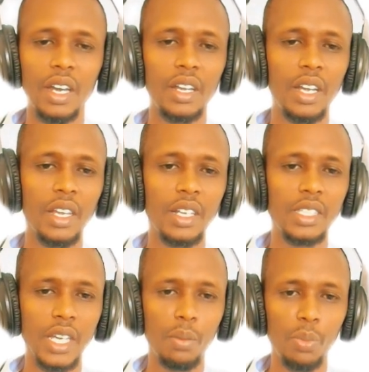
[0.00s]

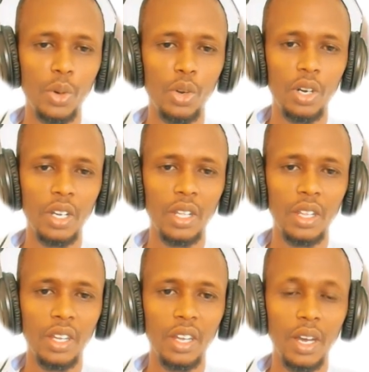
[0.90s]
example,
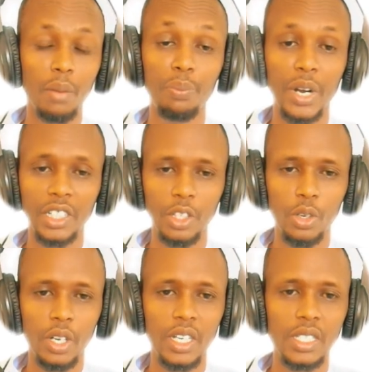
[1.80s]
a
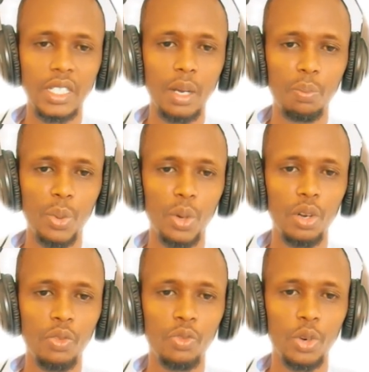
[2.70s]
practical example
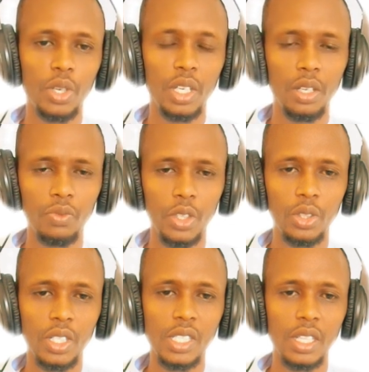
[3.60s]
for
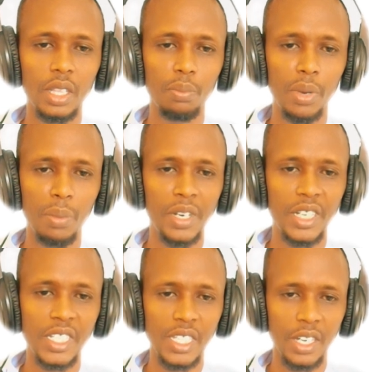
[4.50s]
inventories in the public
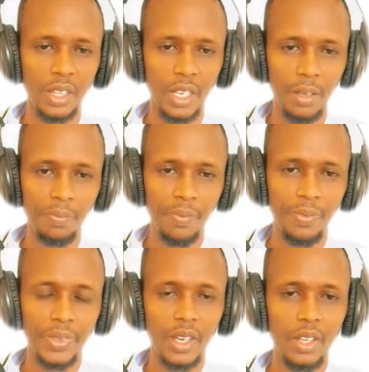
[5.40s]
sector.
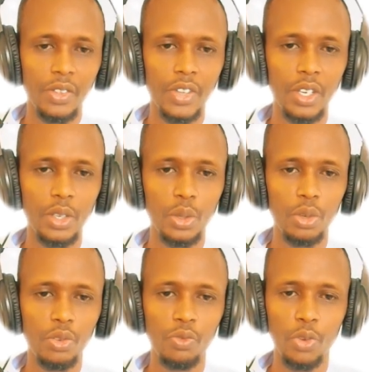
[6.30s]
Thank you
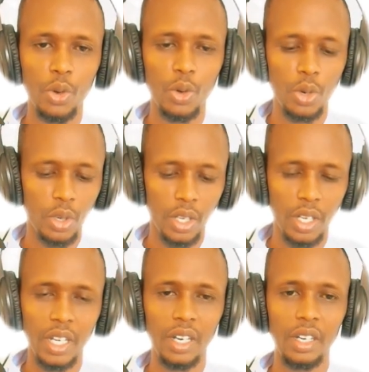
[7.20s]
for
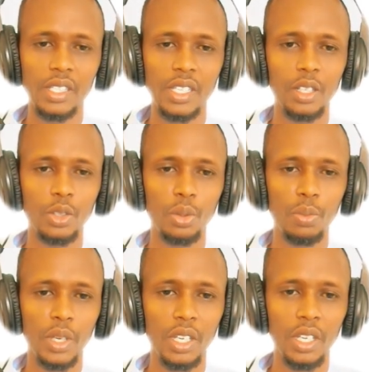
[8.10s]
listening to
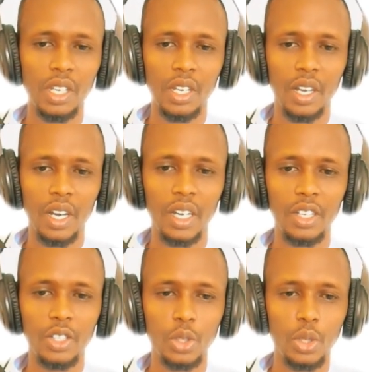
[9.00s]
me, and
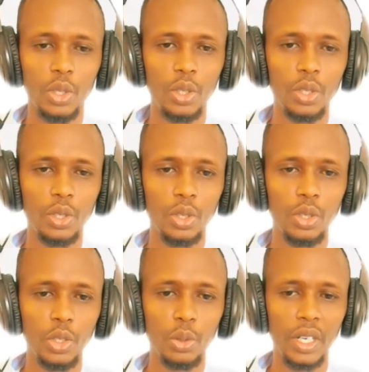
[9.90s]
enjoy
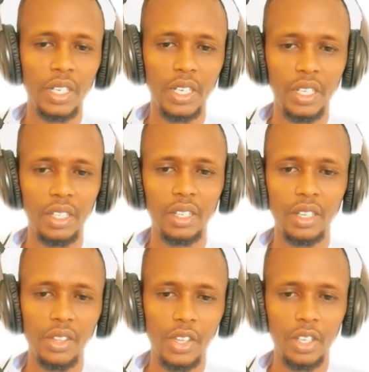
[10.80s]
your day.
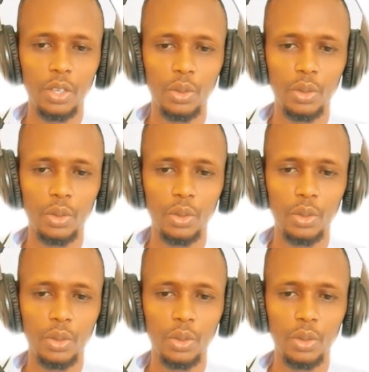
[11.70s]
Thank you.